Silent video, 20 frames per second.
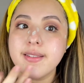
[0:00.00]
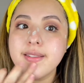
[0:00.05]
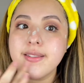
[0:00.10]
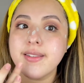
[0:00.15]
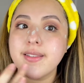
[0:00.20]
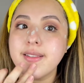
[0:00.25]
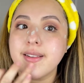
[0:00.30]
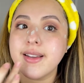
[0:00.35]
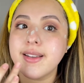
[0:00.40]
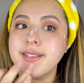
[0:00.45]

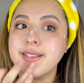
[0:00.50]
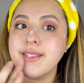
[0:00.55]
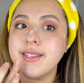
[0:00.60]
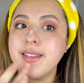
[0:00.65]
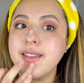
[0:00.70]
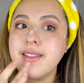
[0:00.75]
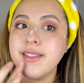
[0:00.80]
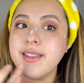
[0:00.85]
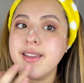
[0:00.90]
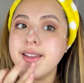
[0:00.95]
Do you guys
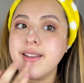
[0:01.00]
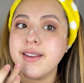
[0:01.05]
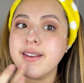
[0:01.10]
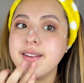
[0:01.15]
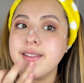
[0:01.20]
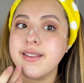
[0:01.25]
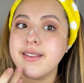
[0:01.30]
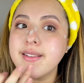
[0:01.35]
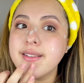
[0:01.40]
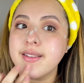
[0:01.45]
see that?
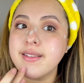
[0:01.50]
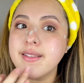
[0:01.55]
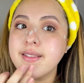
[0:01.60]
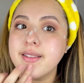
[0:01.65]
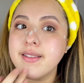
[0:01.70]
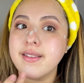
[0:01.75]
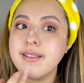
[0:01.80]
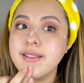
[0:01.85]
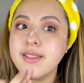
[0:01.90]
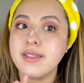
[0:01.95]

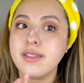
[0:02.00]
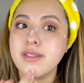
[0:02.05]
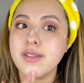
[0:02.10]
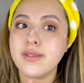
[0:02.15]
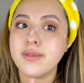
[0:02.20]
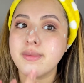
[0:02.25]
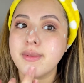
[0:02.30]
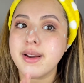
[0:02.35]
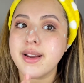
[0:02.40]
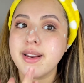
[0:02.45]

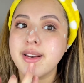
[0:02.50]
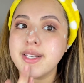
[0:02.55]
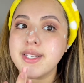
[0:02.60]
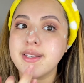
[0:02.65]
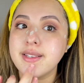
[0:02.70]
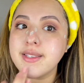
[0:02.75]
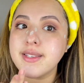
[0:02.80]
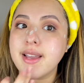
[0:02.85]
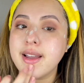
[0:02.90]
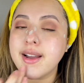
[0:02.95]
The red
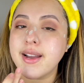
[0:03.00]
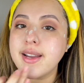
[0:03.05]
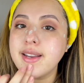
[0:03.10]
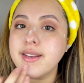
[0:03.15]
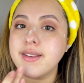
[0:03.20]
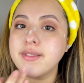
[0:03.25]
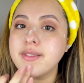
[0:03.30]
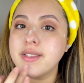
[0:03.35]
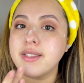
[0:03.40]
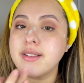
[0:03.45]
just
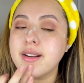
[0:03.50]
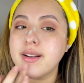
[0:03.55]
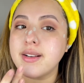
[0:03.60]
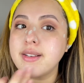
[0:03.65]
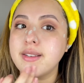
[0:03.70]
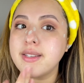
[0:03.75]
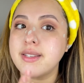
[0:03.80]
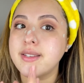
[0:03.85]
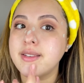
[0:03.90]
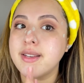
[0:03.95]
kind of
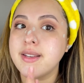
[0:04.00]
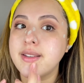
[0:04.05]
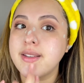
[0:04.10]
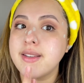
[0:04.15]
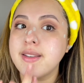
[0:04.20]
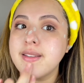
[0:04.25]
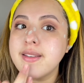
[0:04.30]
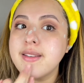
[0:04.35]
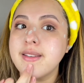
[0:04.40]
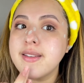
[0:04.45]
starts
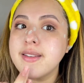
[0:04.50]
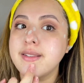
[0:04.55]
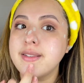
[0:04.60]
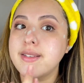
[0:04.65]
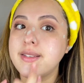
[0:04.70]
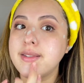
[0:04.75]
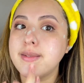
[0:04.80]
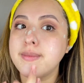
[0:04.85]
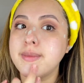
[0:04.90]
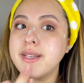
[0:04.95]

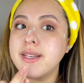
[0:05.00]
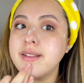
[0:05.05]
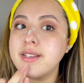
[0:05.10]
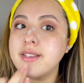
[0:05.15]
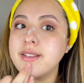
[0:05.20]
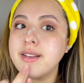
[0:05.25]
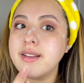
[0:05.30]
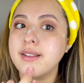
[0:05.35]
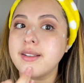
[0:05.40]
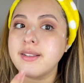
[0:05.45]

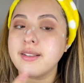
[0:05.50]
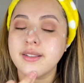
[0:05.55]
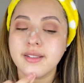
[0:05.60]
diminishing.